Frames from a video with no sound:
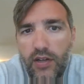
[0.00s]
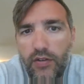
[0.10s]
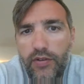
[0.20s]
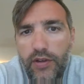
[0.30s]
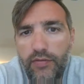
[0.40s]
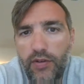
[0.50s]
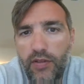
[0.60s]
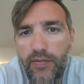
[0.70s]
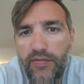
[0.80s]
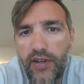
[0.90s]
along
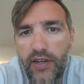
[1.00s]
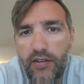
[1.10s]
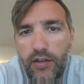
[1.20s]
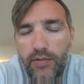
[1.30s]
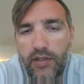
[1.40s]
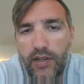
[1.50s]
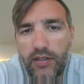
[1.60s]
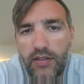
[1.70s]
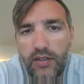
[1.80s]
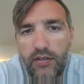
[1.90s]
with providing carbon
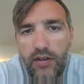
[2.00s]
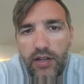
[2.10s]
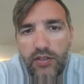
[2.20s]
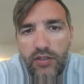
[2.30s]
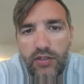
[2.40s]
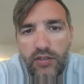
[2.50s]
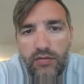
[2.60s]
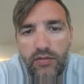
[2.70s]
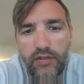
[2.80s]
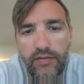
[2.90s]
dioxide and oxygen
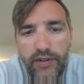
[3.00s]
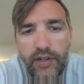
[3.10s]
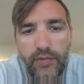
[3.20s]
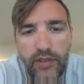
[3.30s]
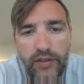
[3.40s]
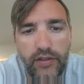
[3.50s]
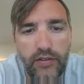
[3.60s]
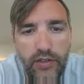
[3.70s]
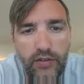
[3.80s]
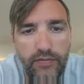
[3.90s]
to our environment there
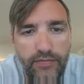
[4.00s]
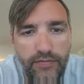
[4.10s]
too.